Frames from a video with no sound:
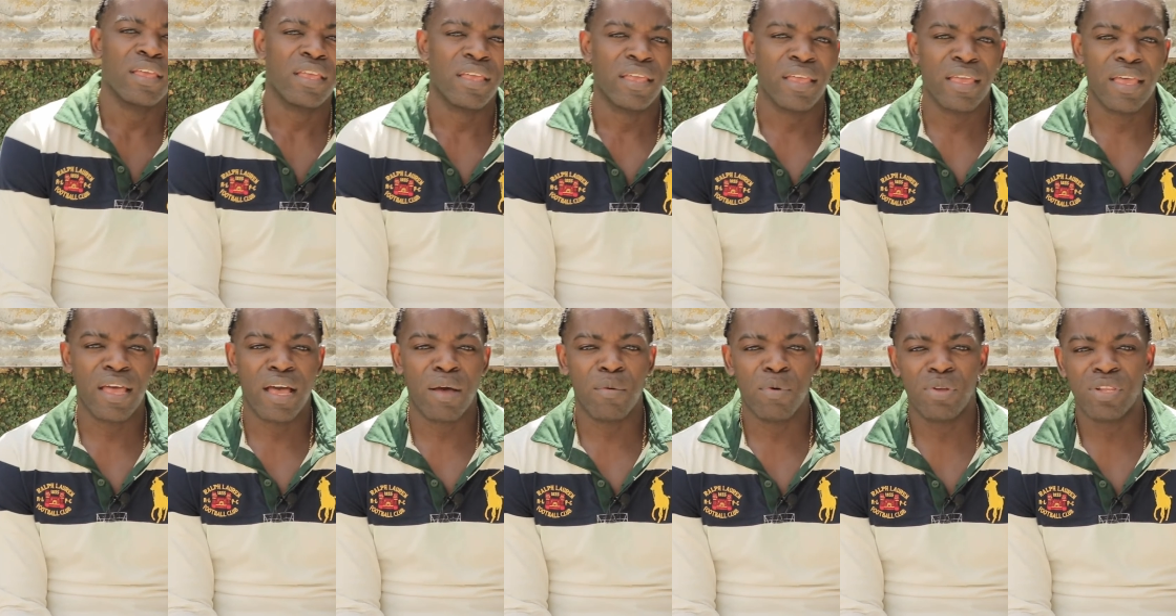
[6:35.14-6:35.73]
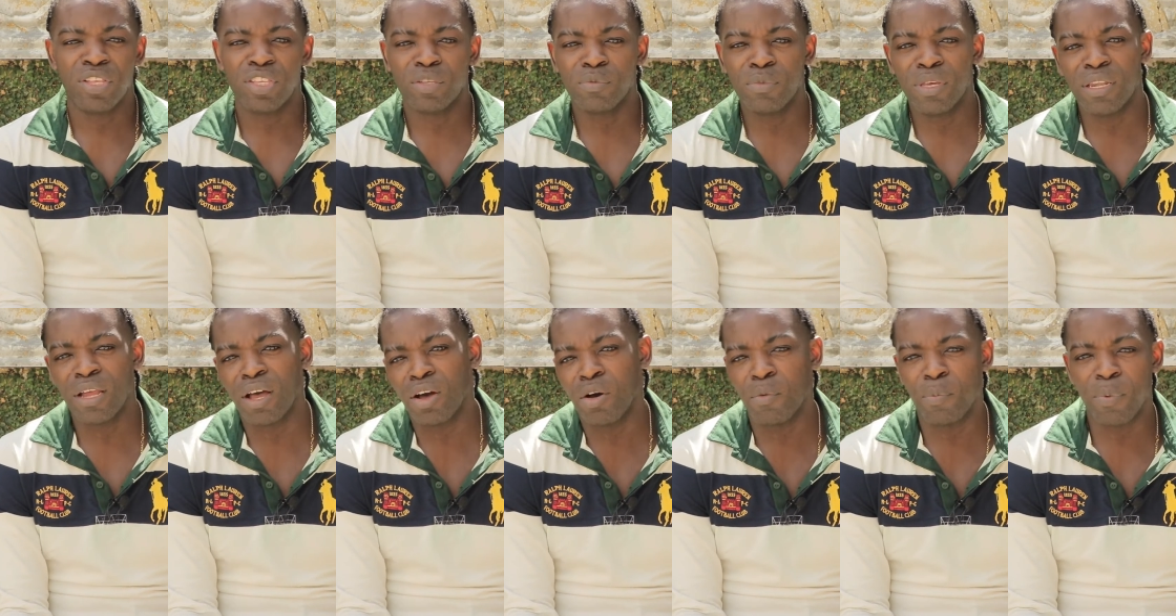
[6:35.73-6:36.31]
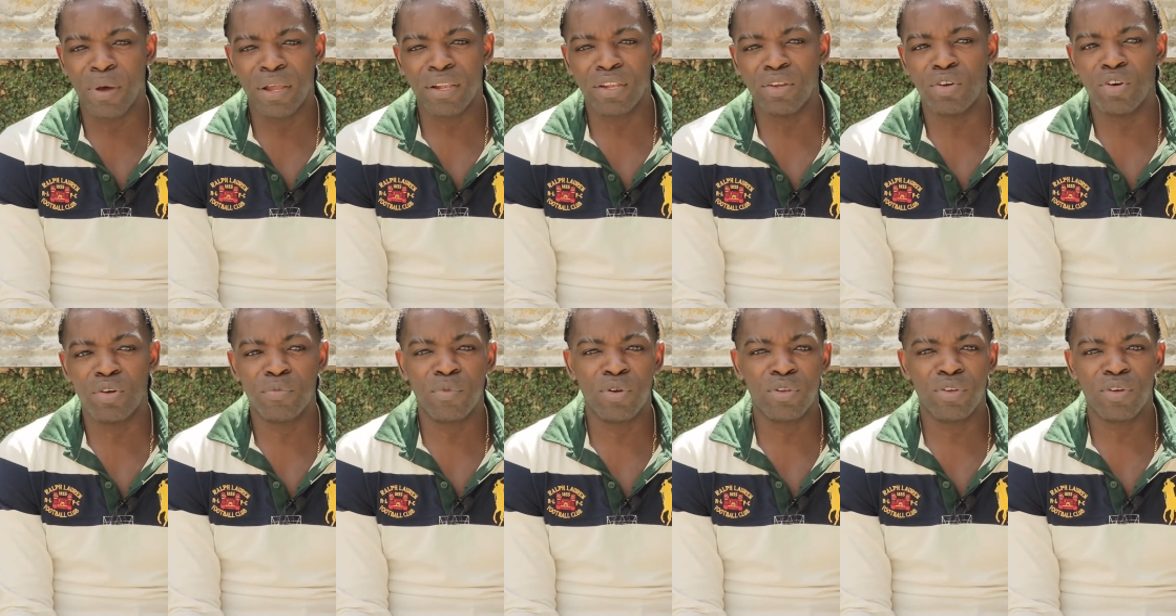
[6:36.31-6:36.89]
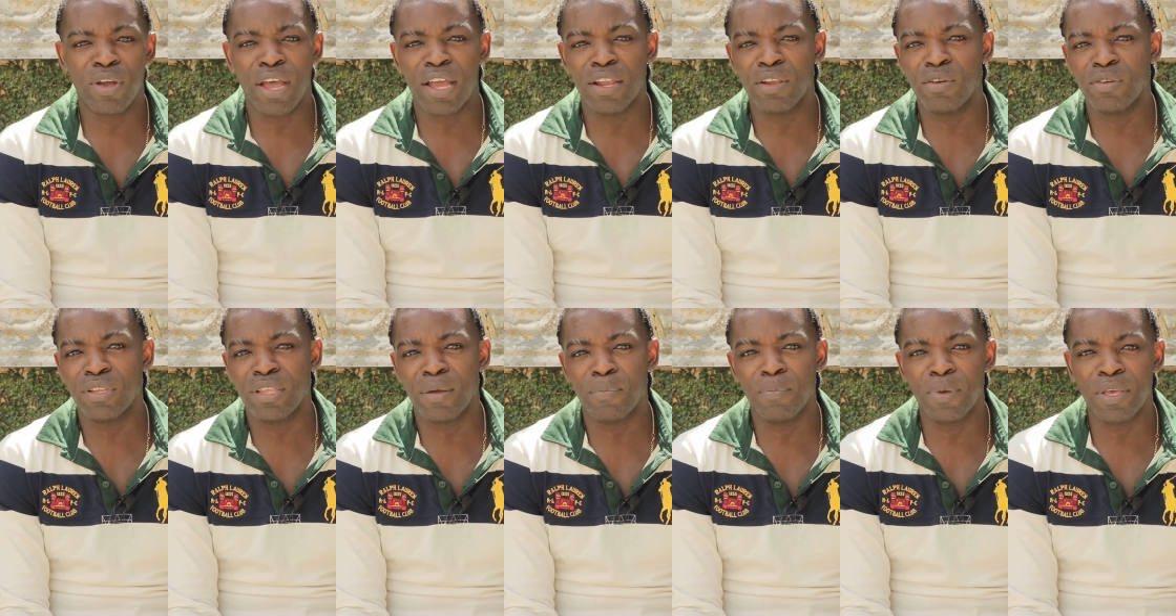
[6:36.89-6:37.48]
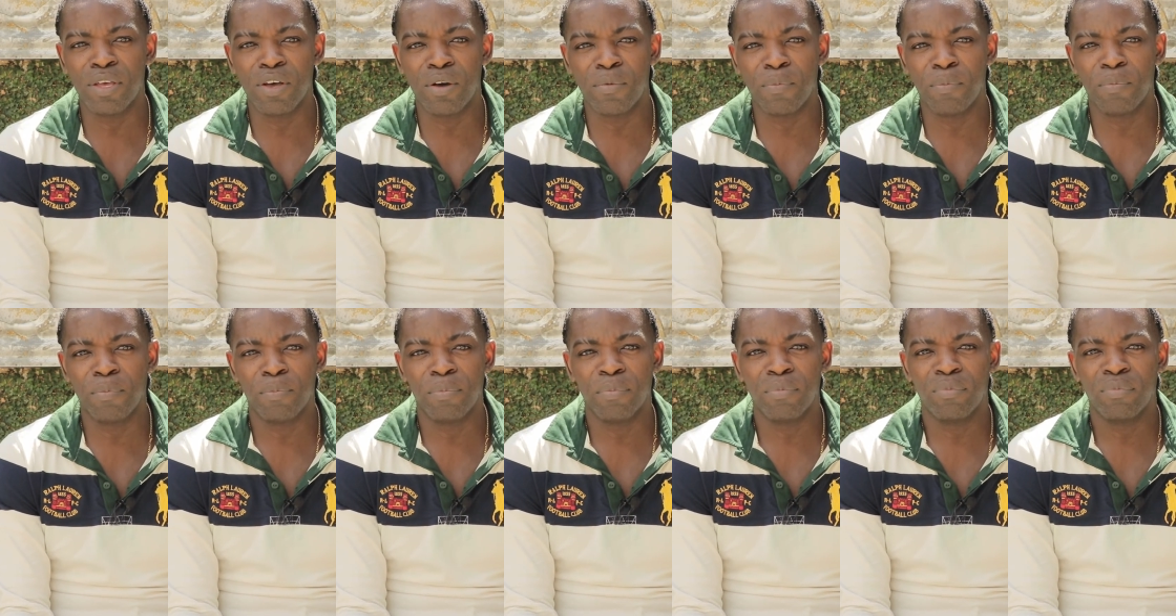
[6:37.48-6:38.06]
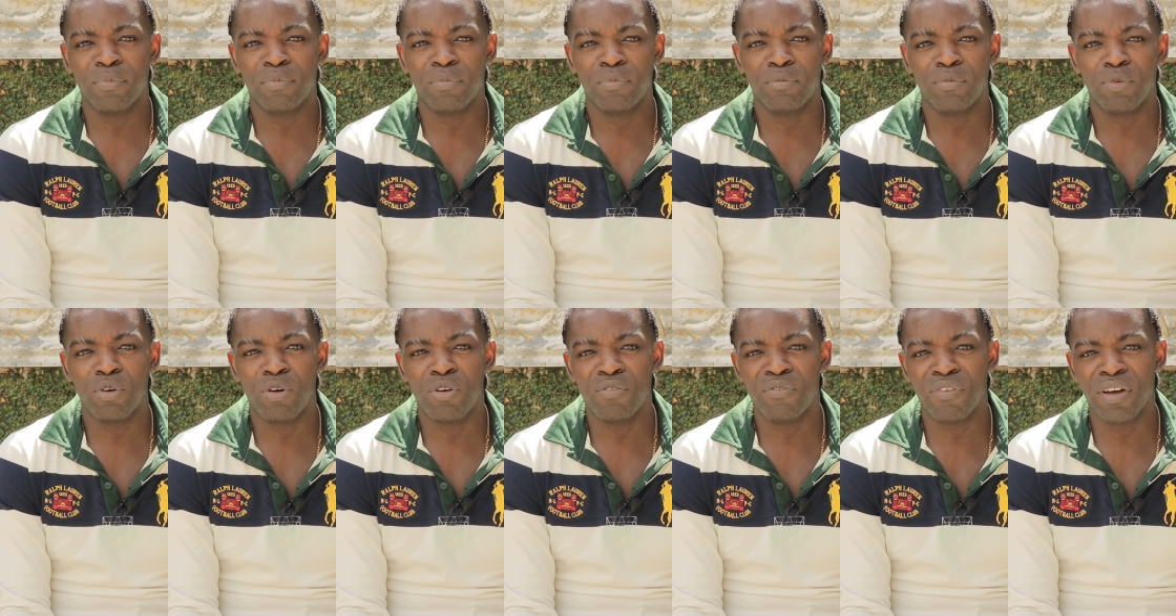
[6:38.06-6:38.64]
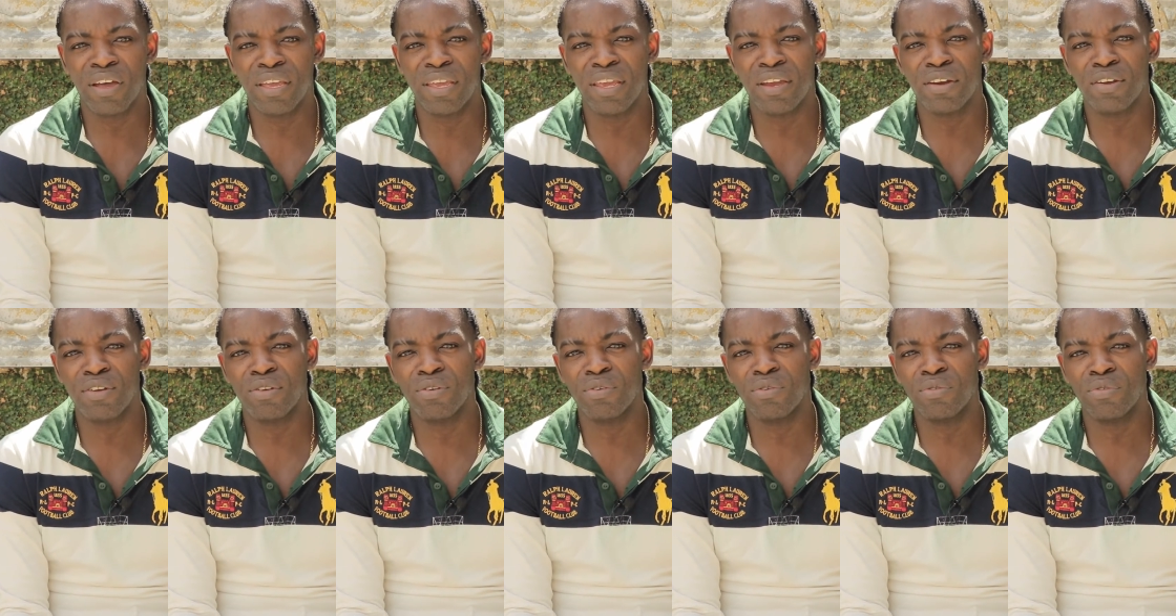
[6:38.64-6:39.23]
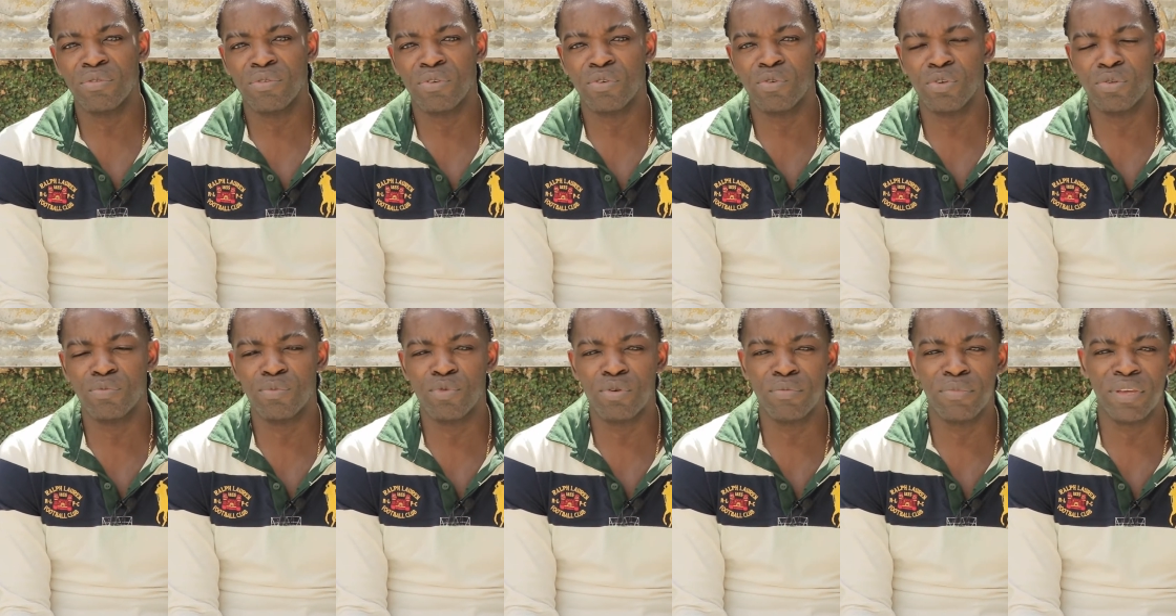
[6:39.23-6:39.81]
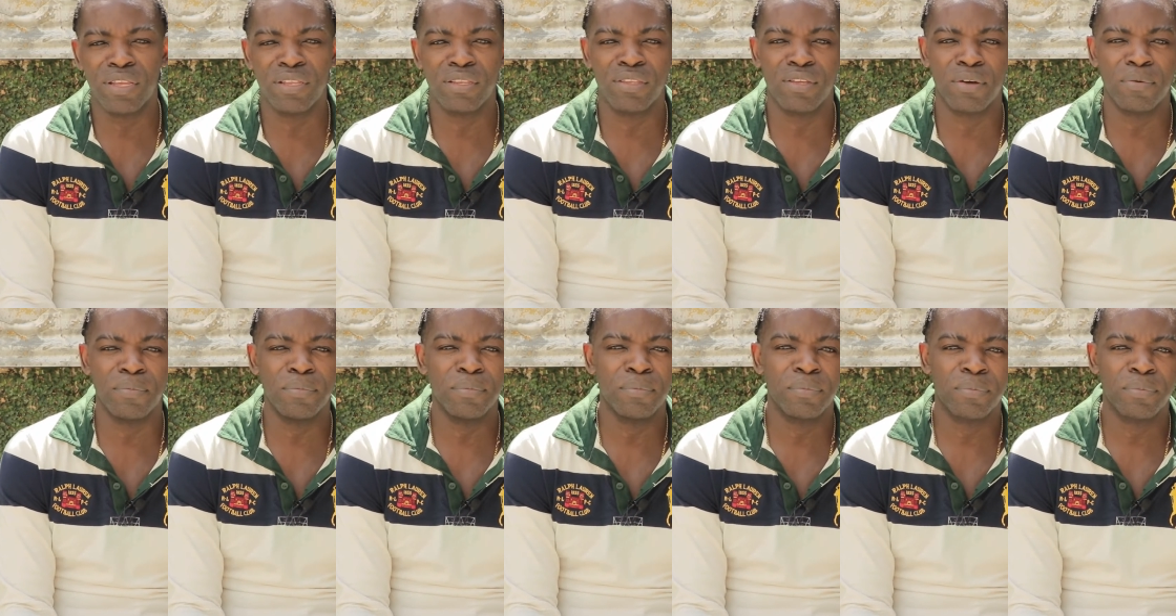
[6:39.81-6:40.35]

Yeah, but it's been an up and down, but right now it's a pick up over here now, good momentum.